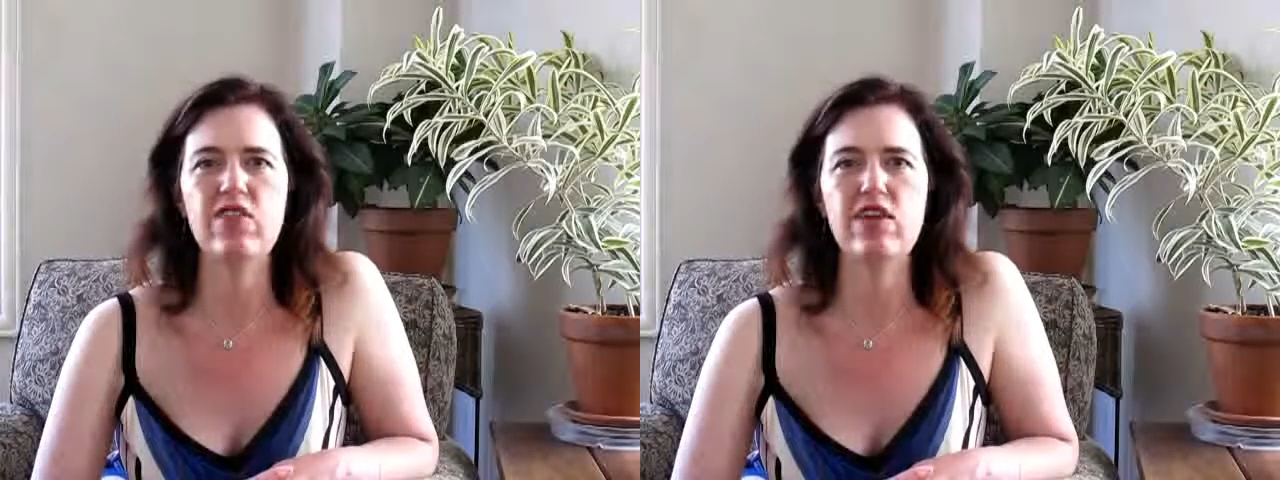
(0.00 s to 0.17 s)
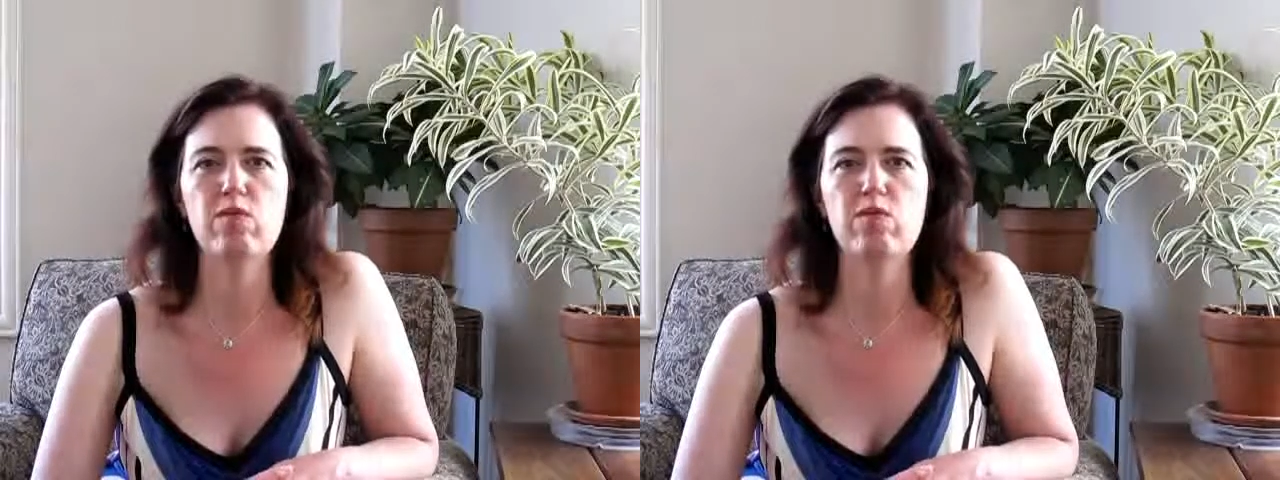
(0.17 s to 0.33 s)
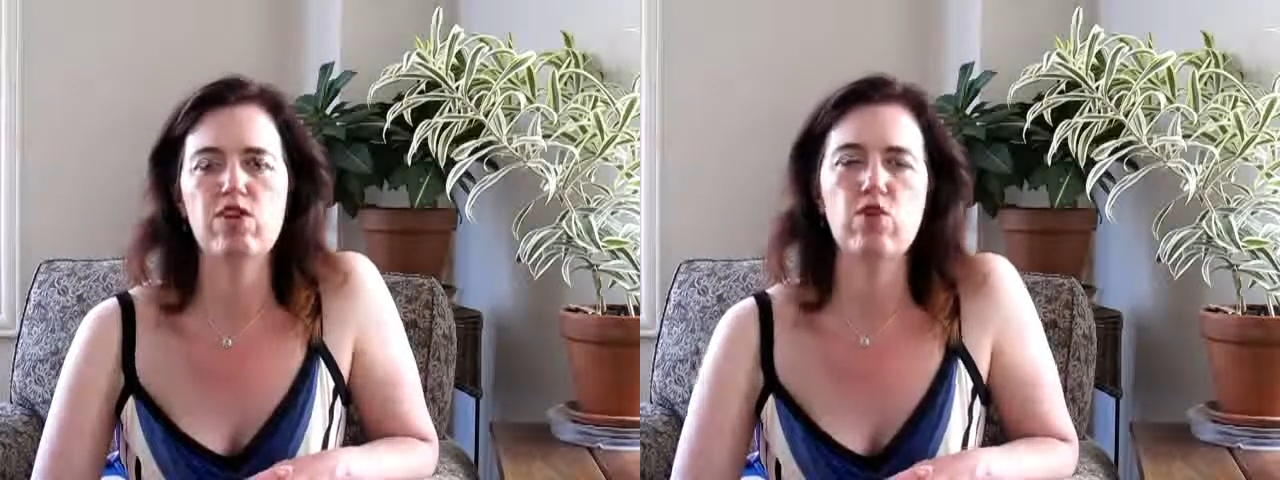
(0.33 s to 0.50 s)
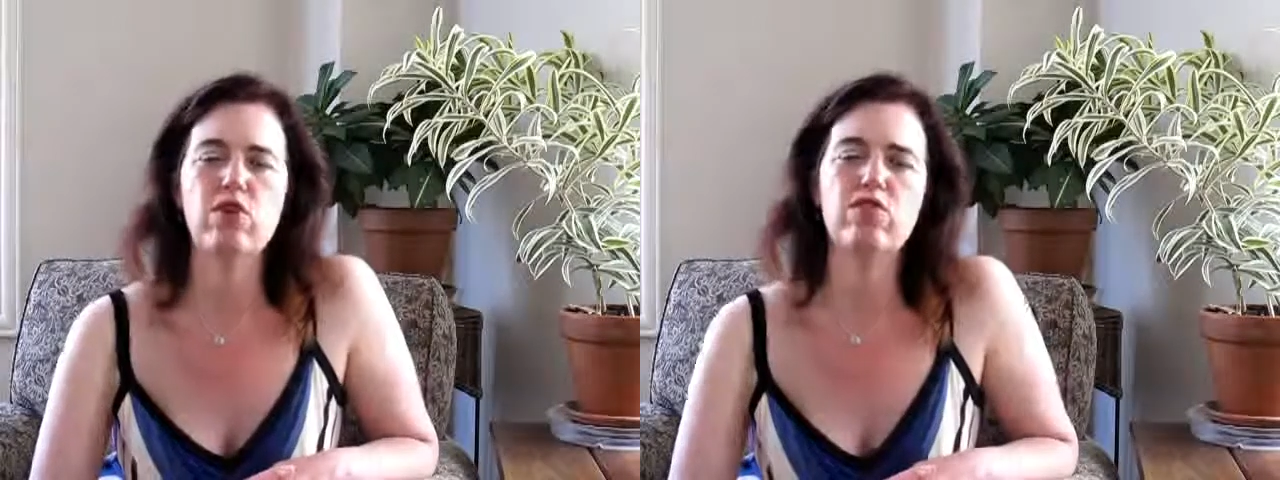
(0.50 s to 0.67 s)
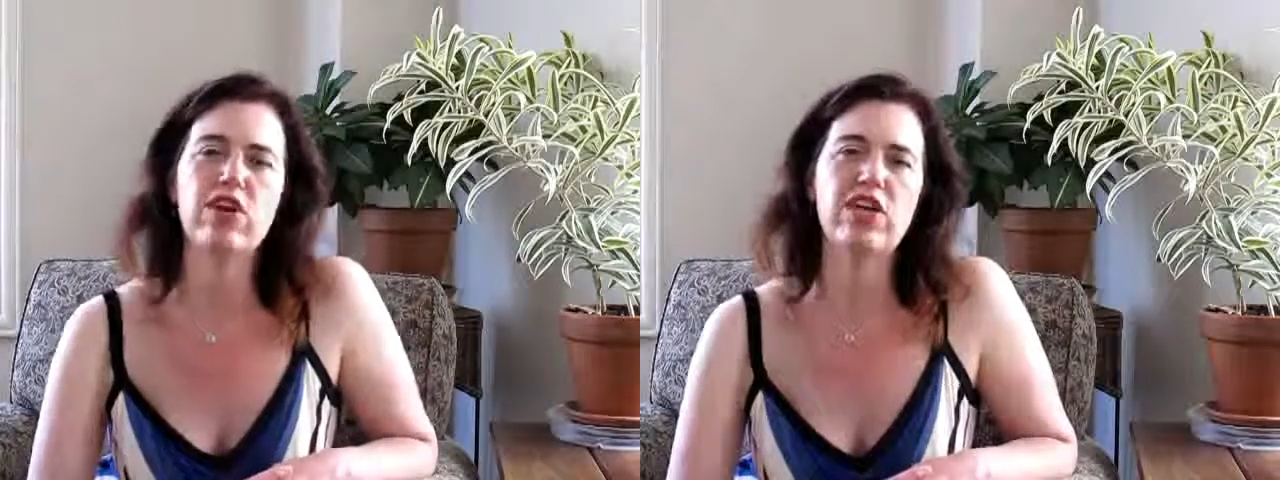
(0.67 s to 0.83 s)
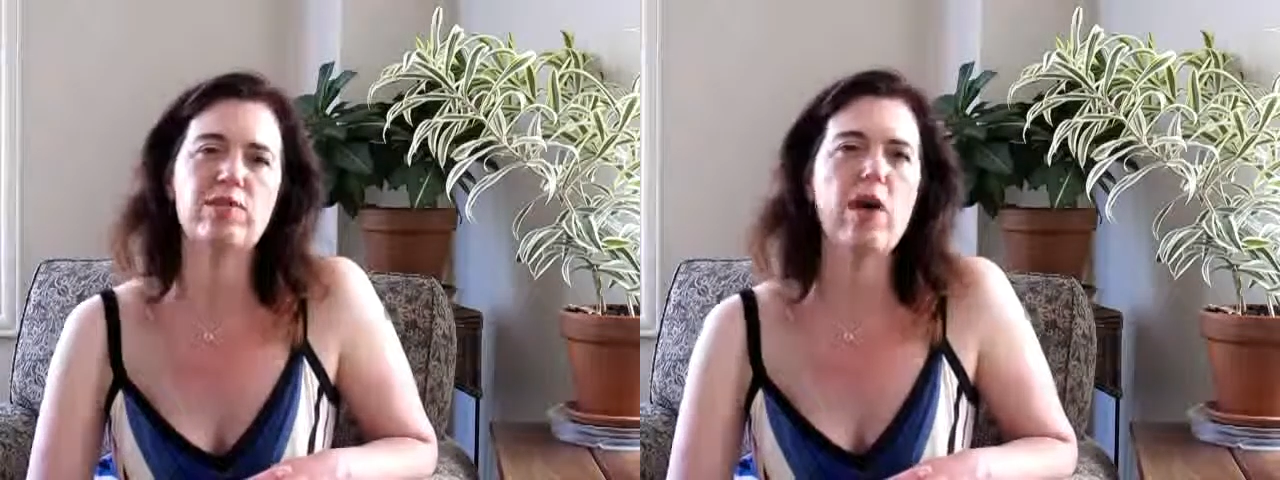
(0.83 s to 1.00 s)
the restored
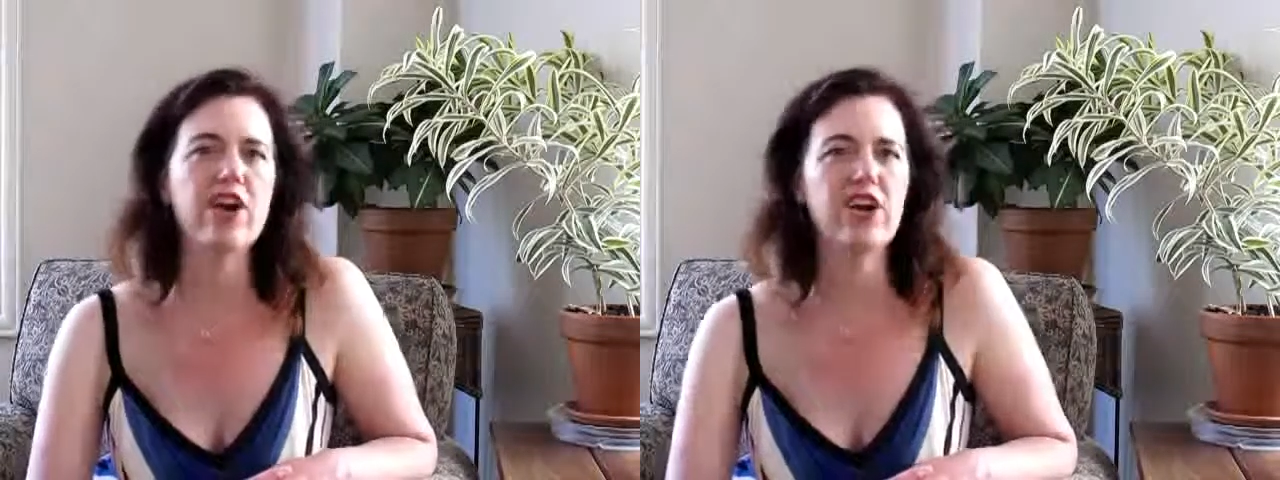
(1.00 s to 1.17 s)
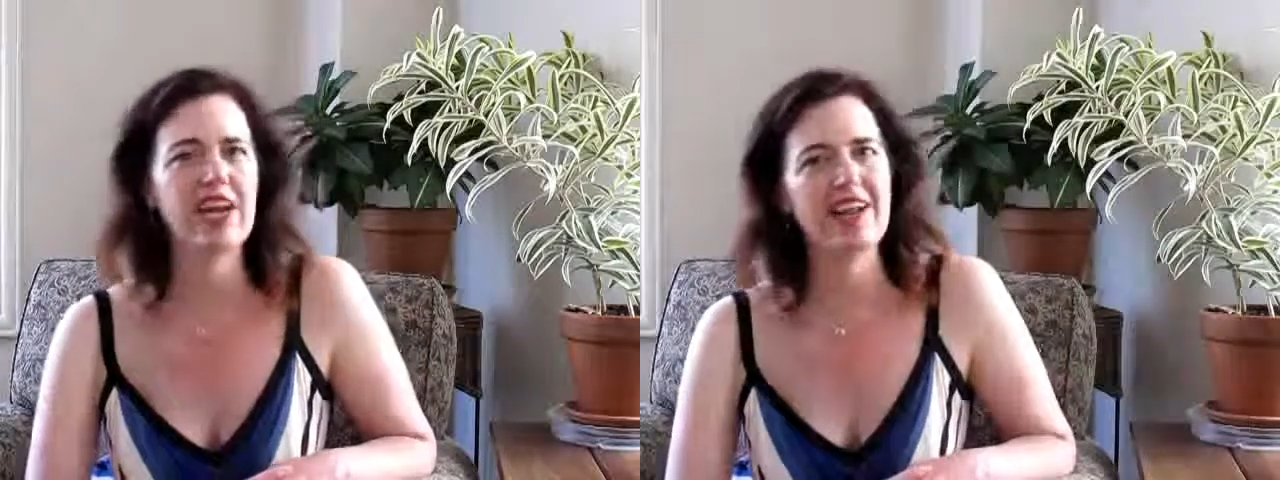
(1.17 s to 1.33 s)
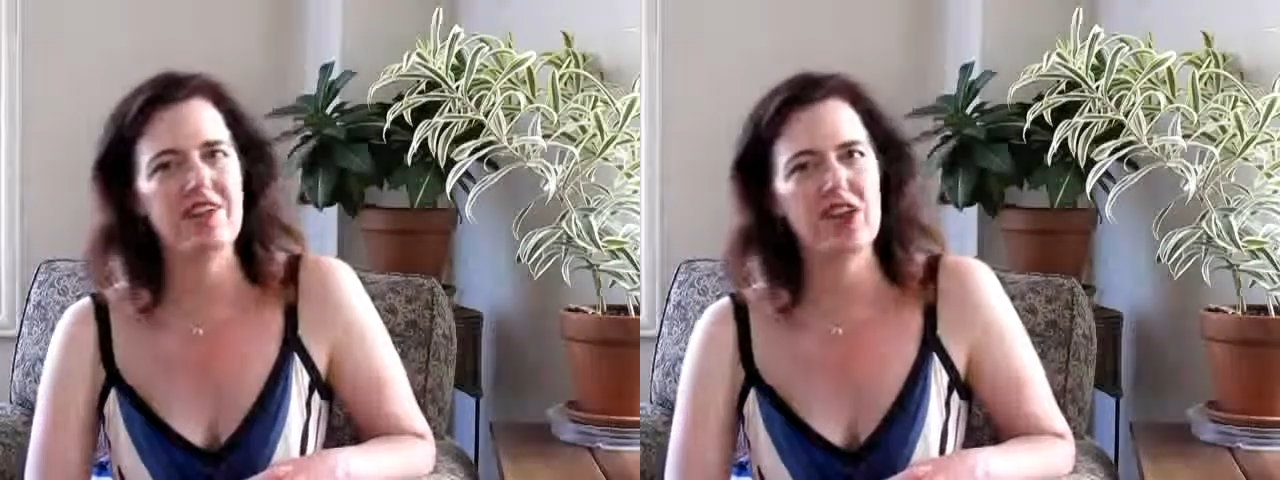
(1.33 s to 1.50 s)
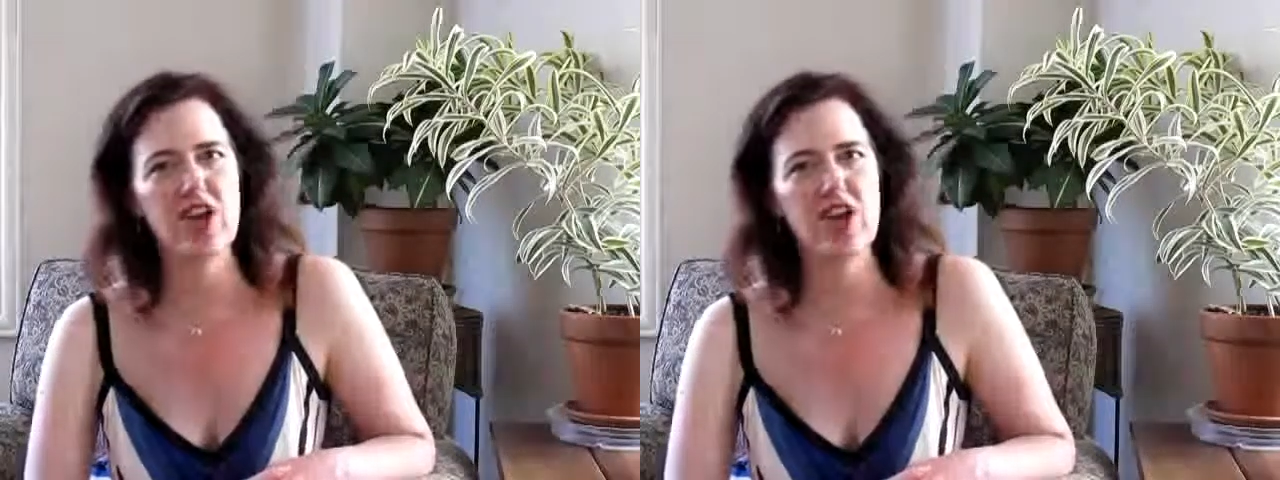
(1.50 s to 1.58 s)
French monarchy at the